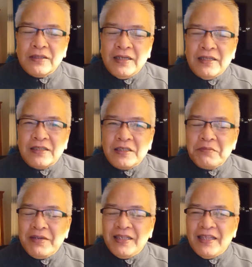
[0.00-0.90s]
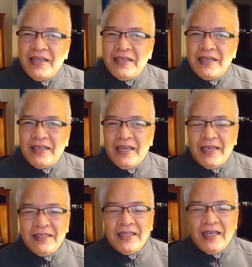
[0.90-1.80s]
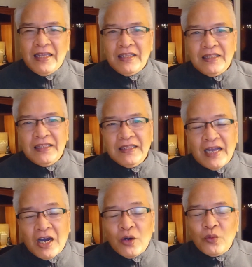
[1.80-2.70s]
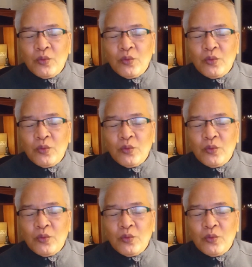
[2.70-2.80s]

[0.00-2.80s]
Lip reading: It's Monday again, and now